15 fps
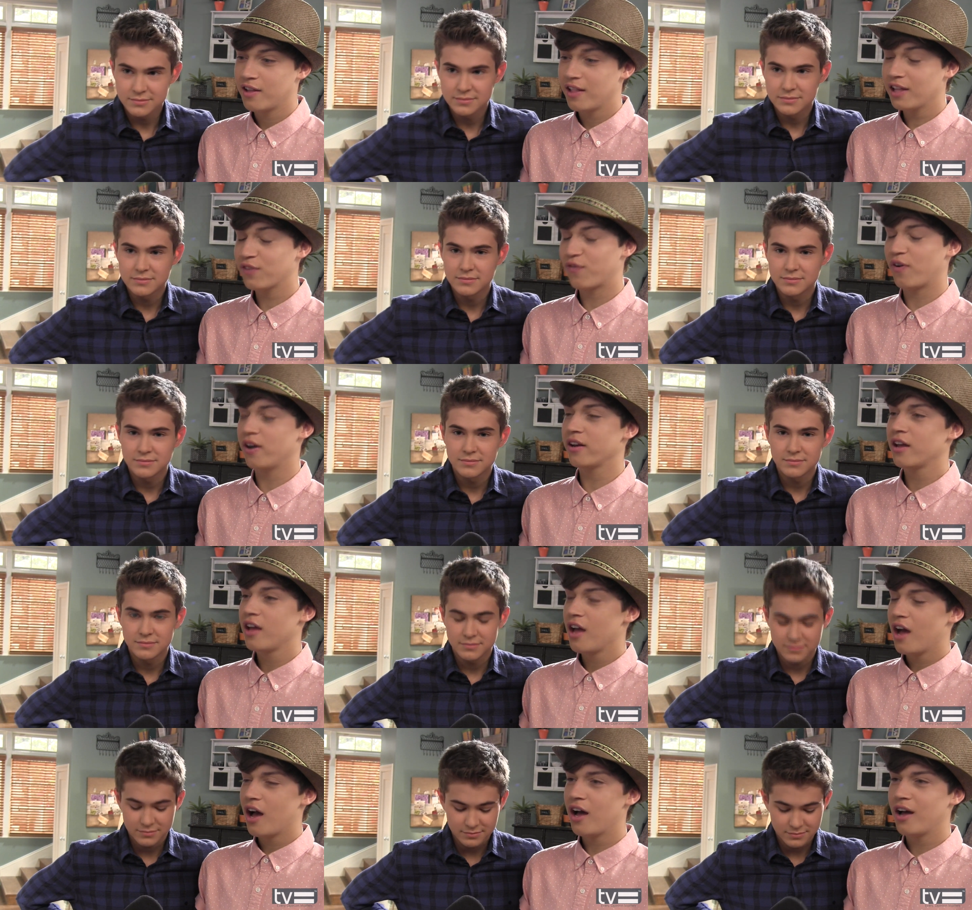Speaker 1: that's fun.
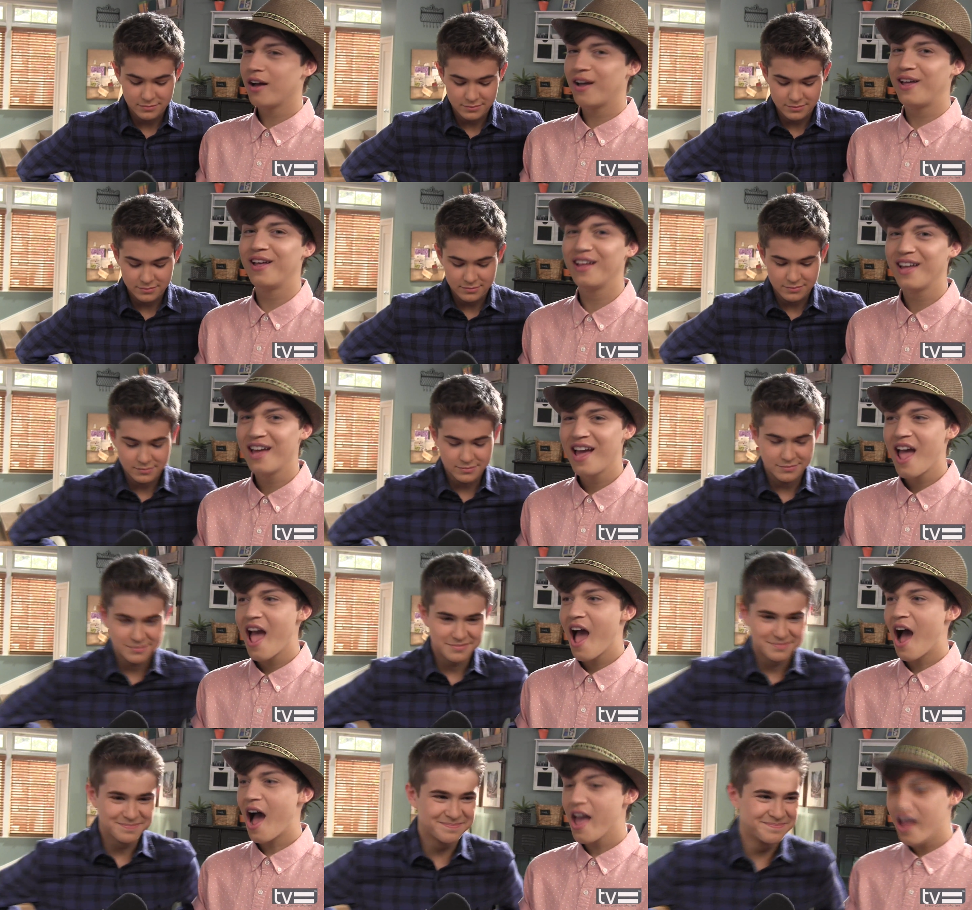Uh,
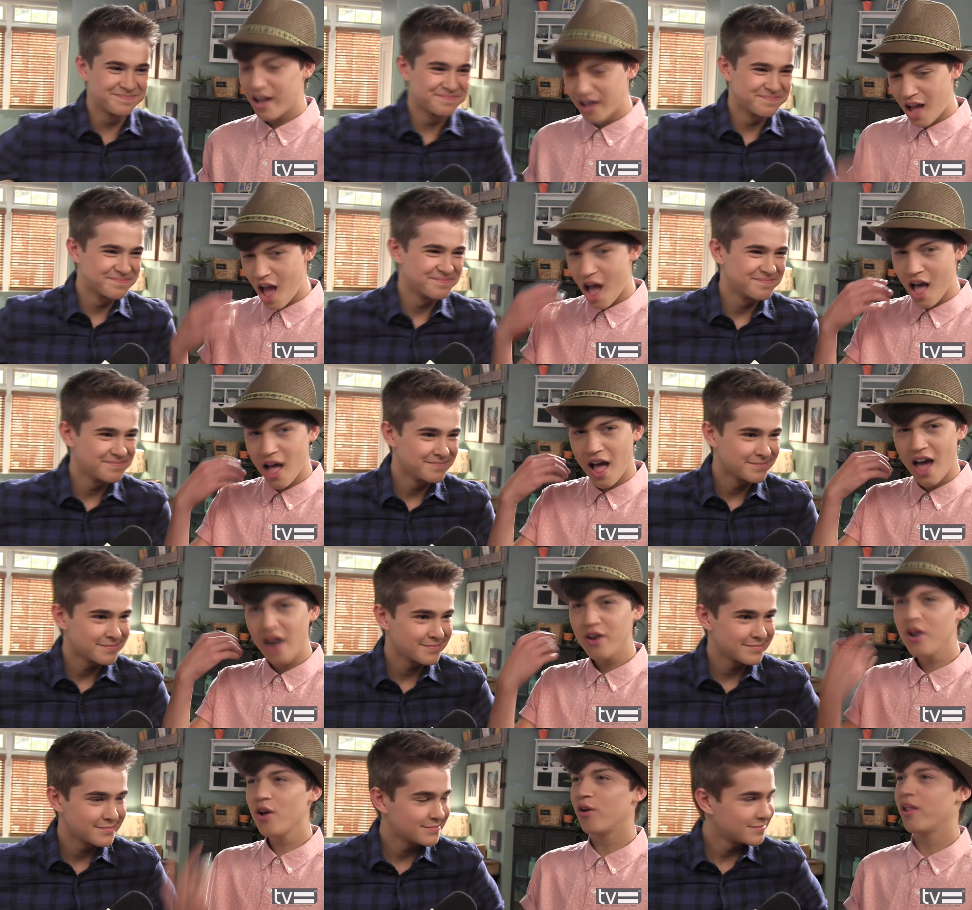I, I
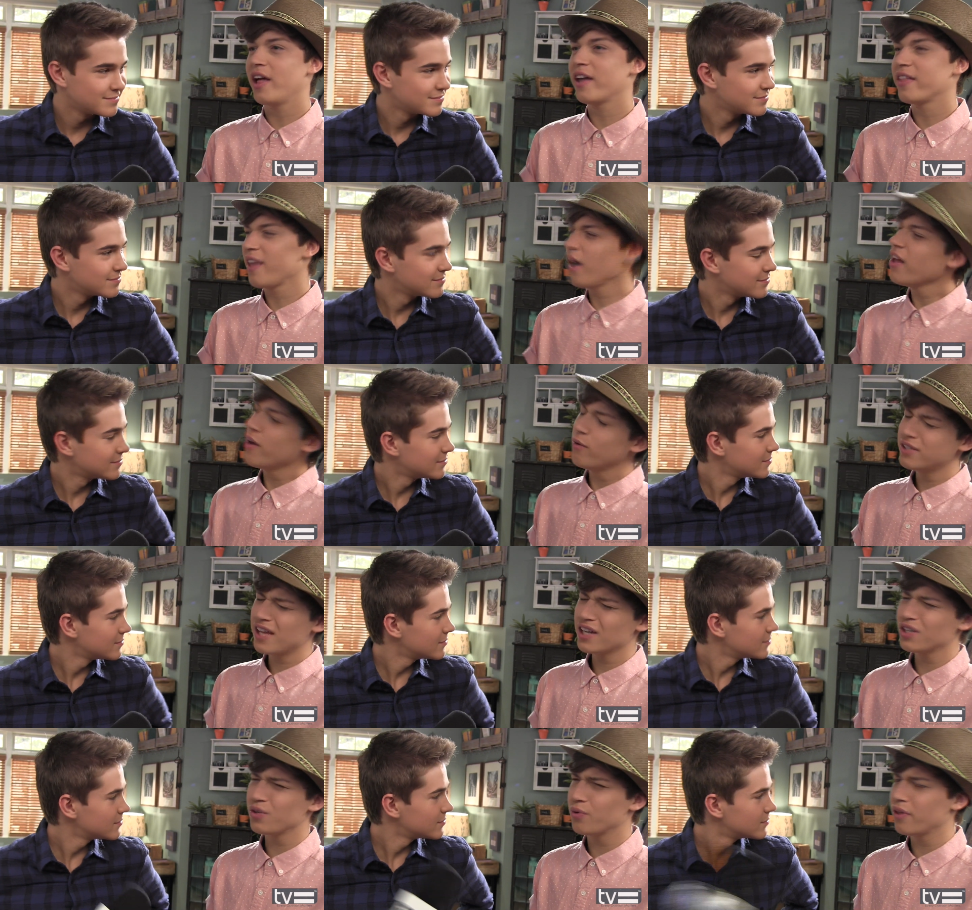don't know, like that. It was
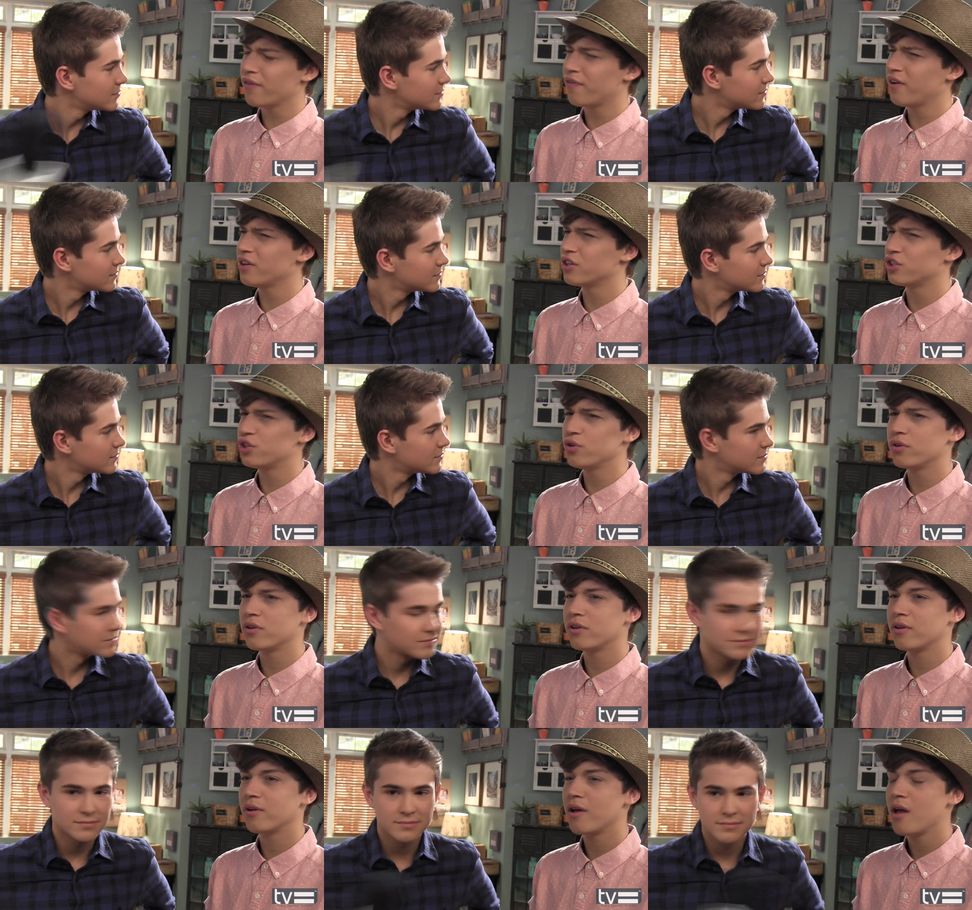actually really why
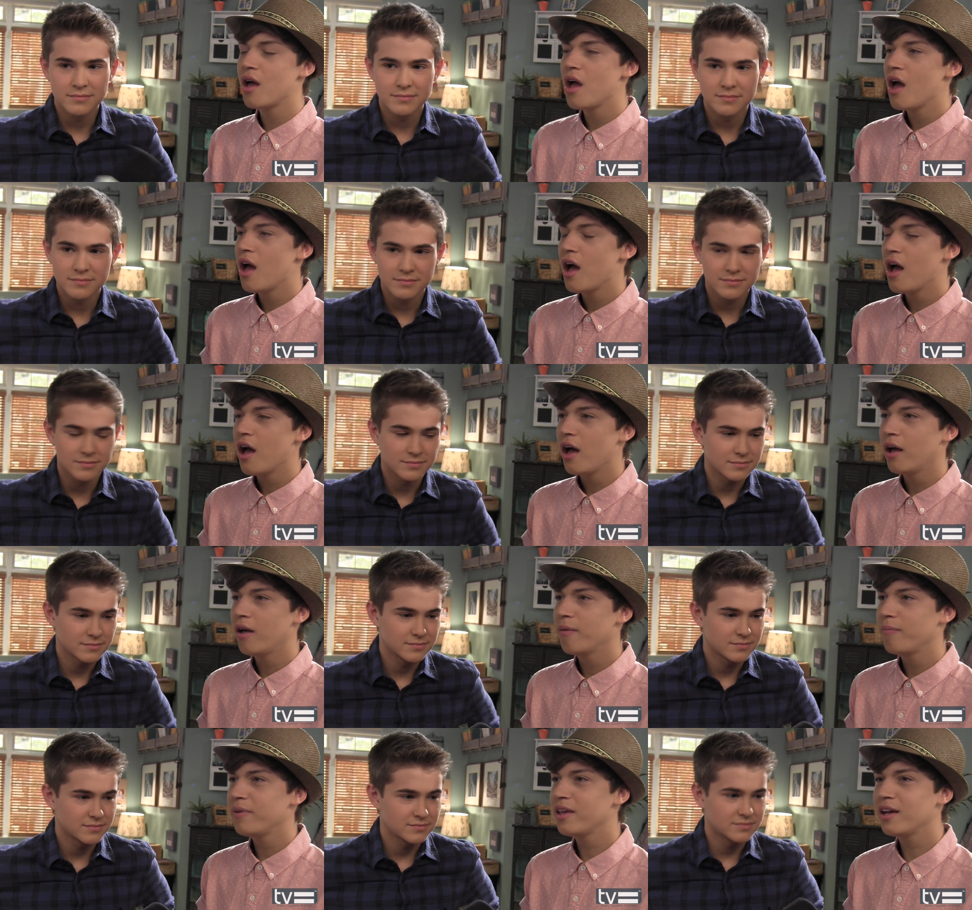pickles?
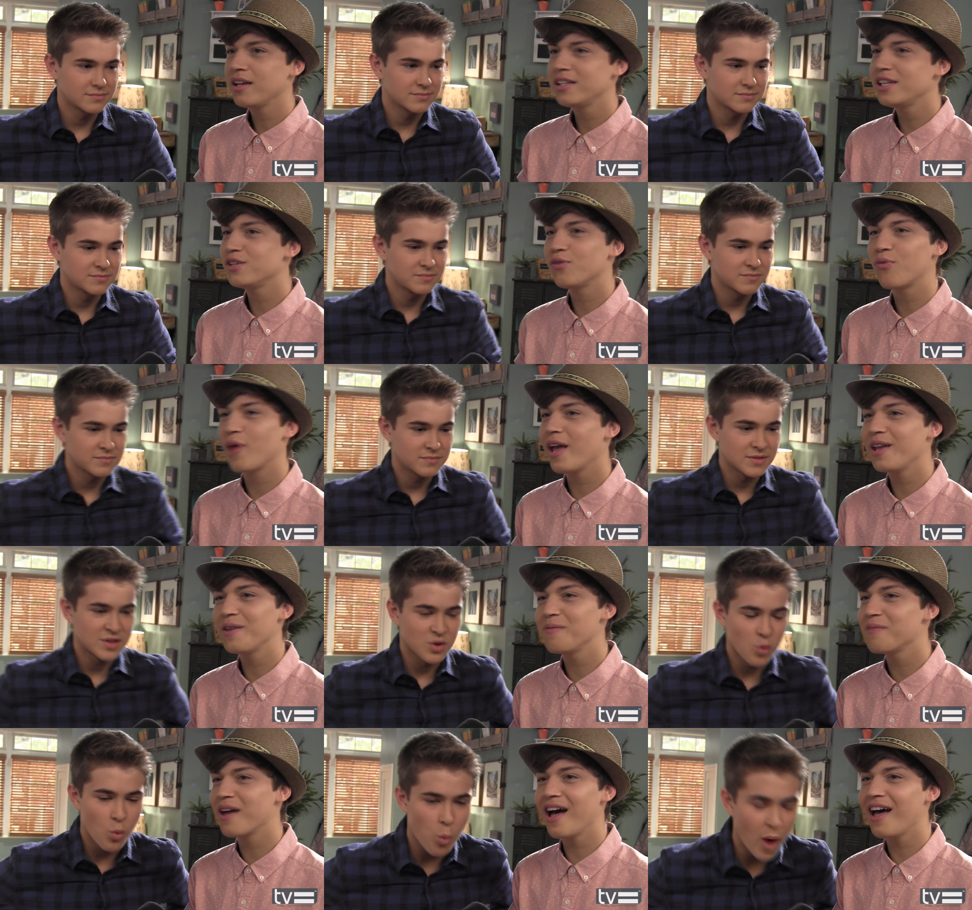Because he's a
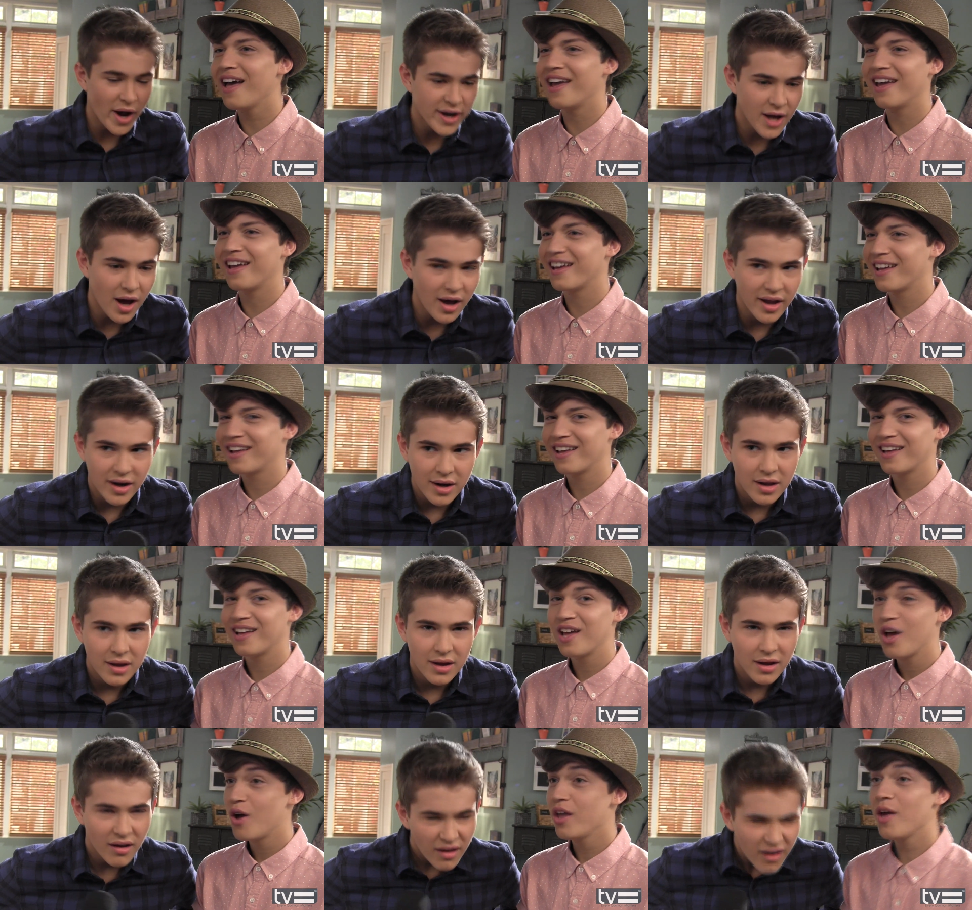random guy. Why not?
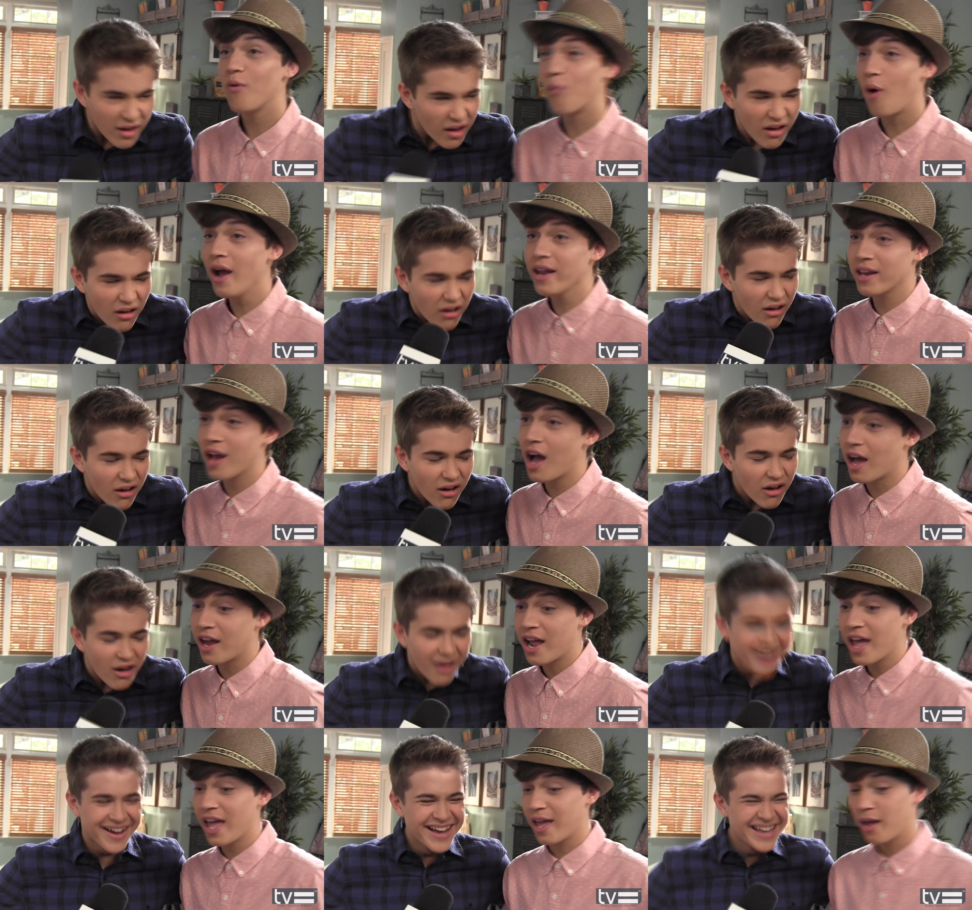Yeah, why
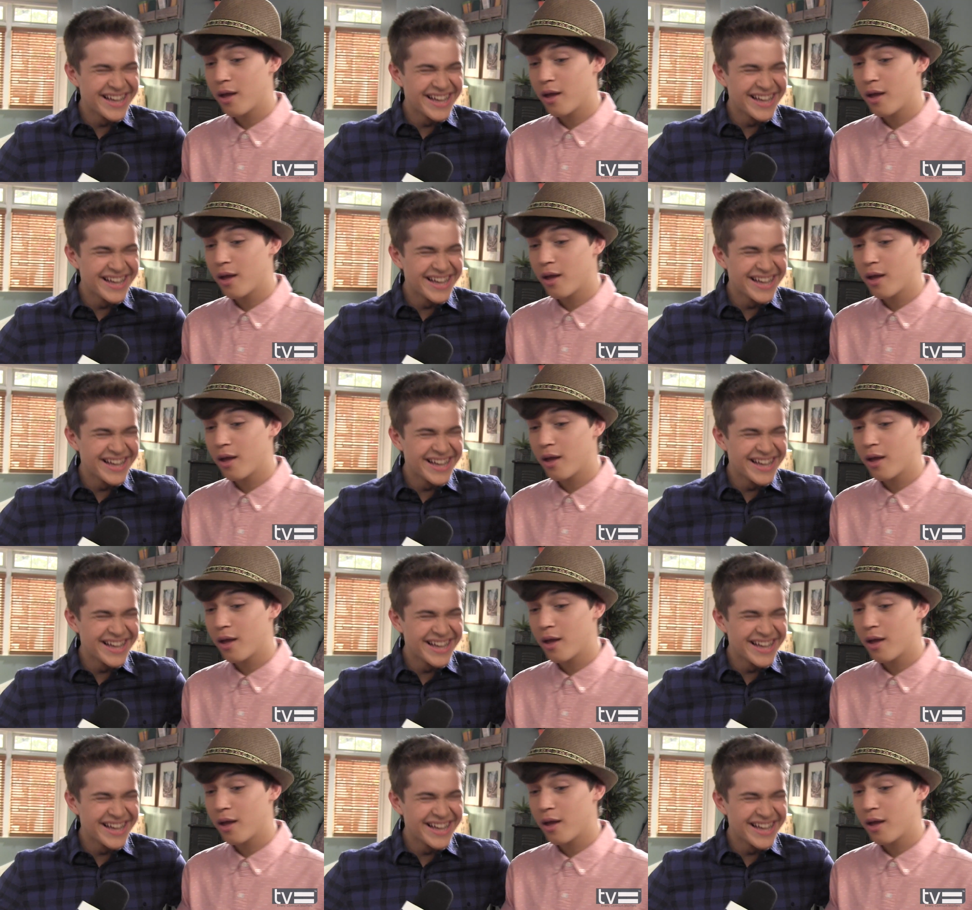not? Hey,